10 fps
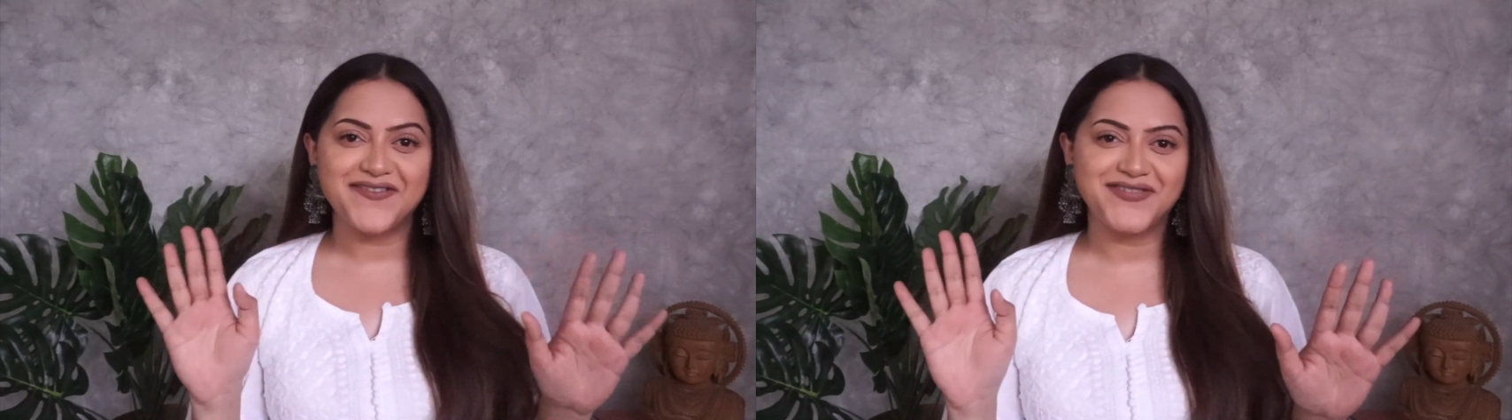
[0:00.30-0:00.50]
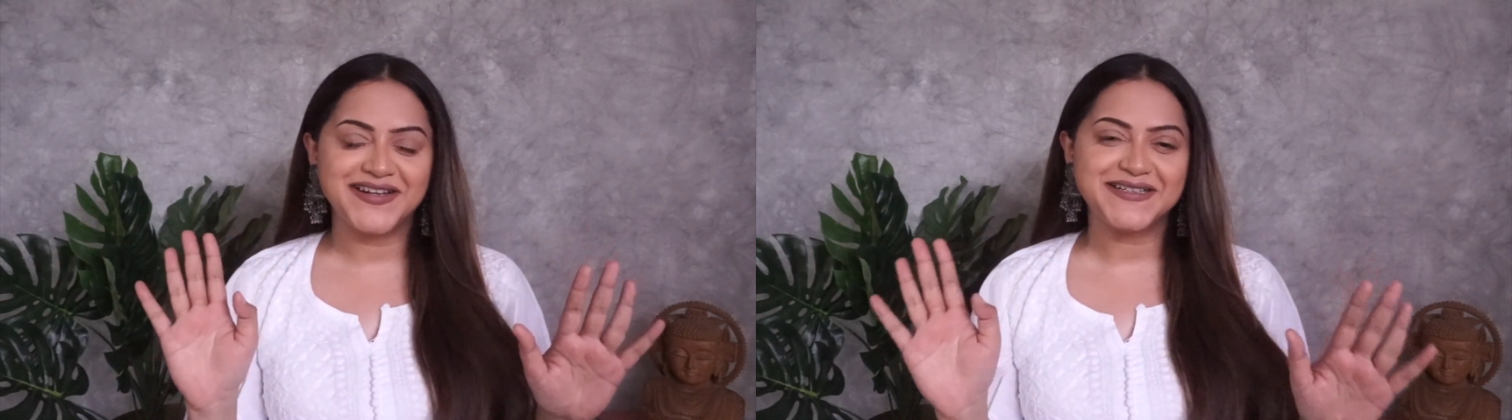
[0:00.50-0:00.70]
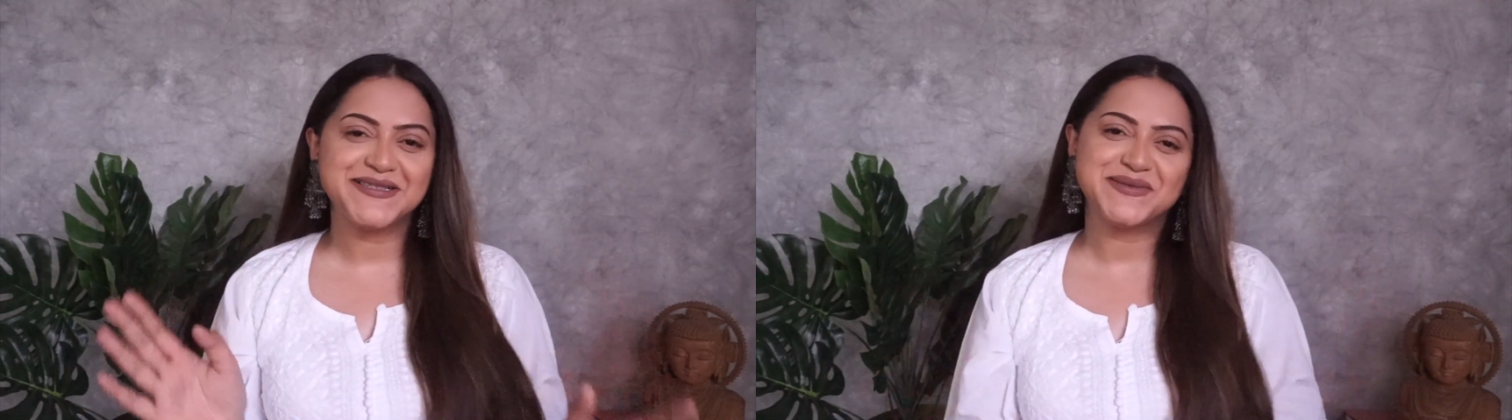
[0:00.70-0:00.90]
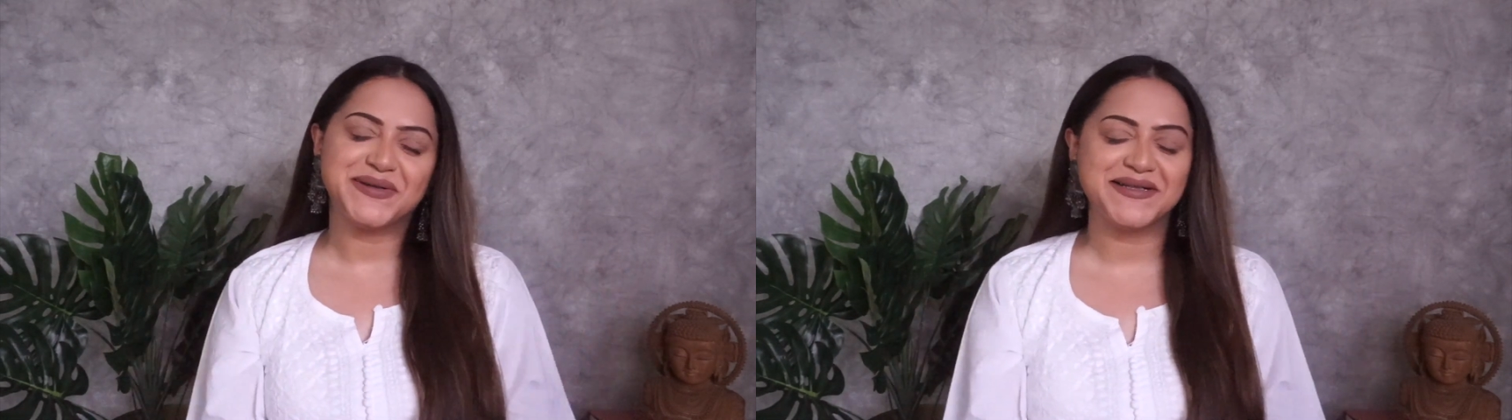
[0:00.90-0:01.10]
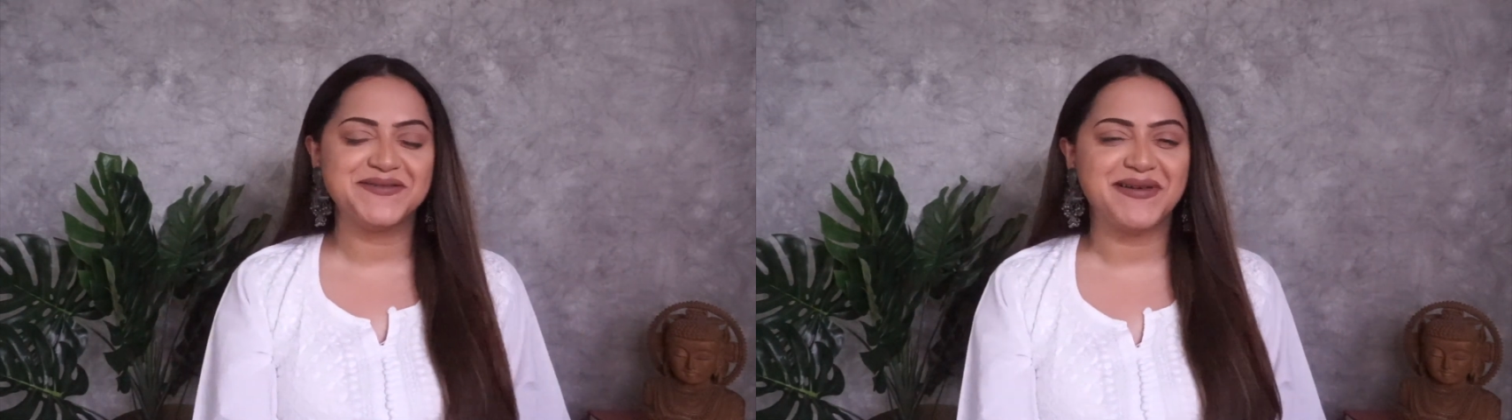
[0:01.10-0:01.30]
friends,
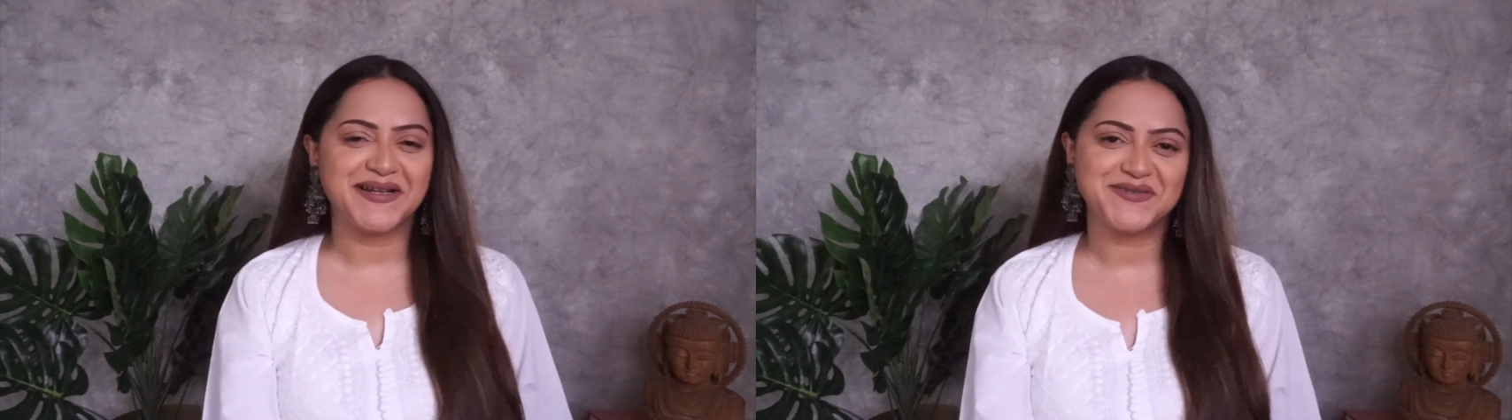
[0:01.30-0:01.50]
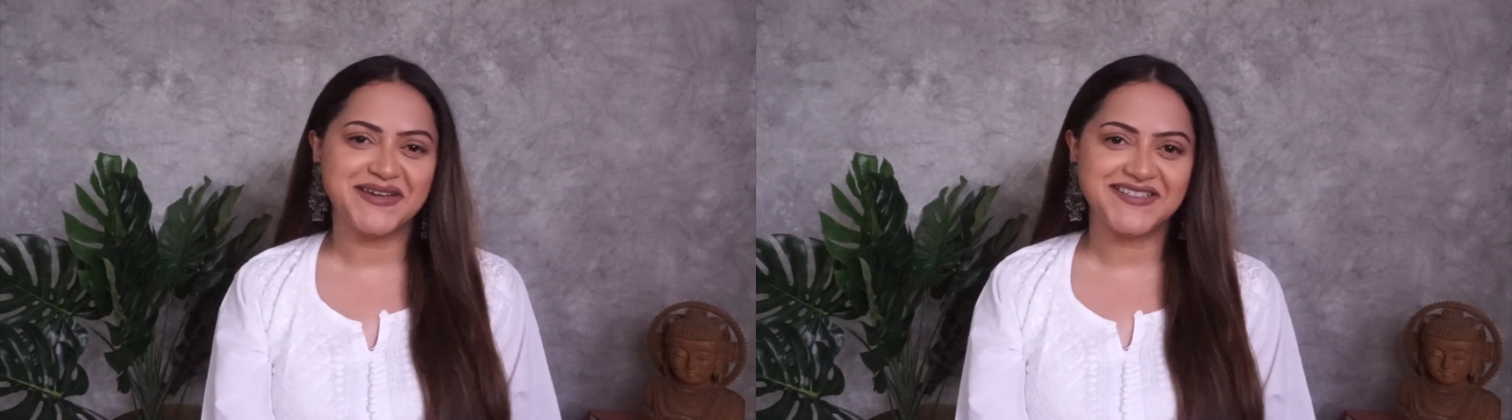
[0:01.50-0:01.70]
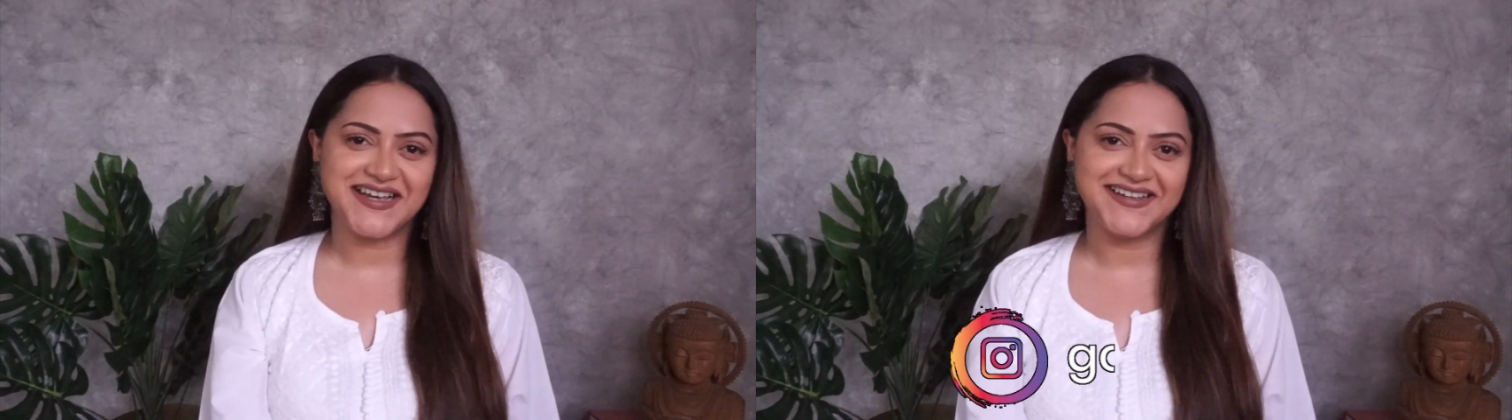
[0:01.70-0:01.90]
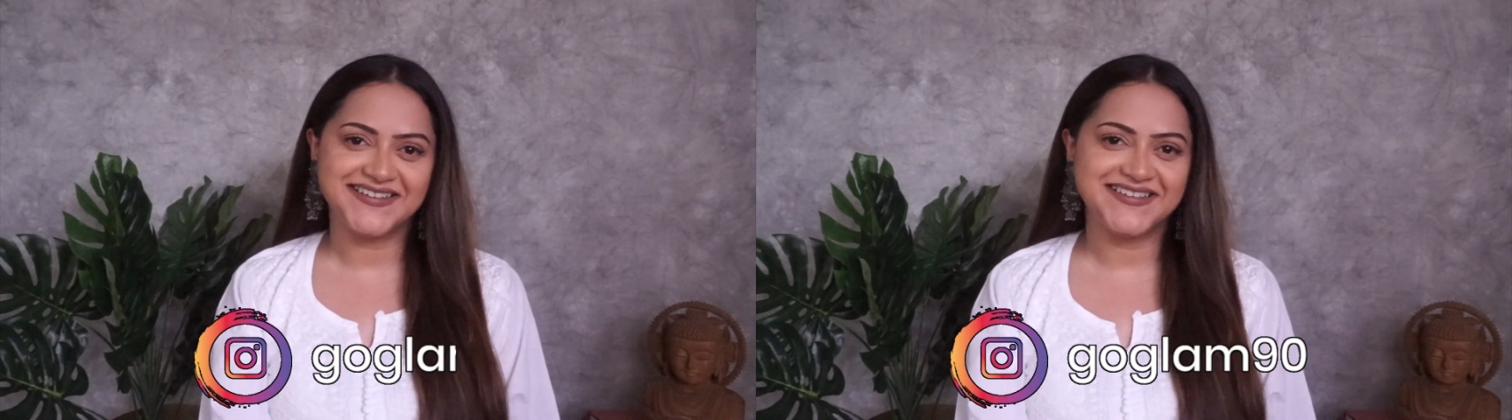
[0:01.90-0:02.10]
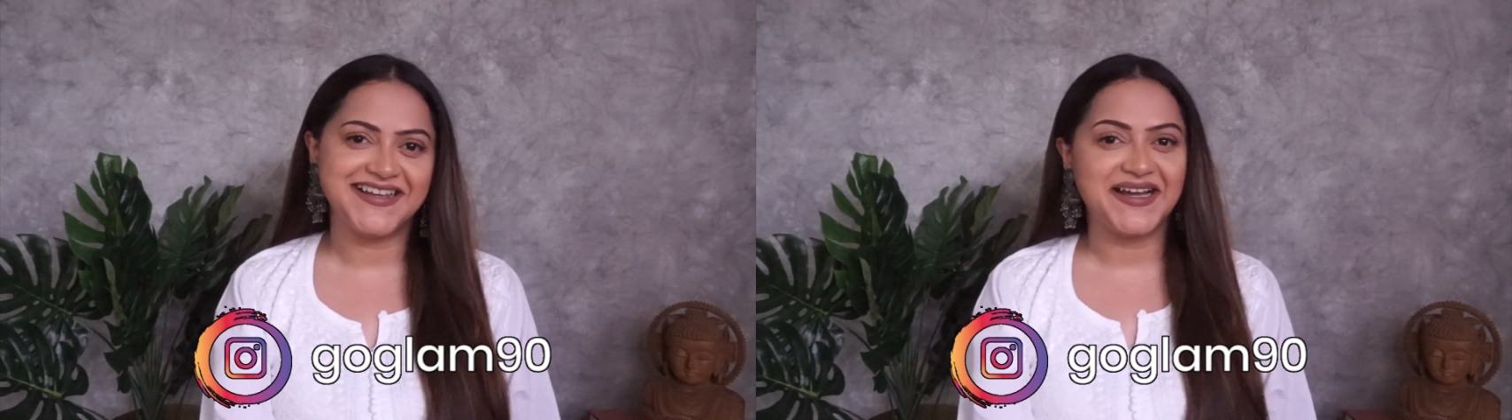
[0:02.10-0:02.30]
welcome back to my channel.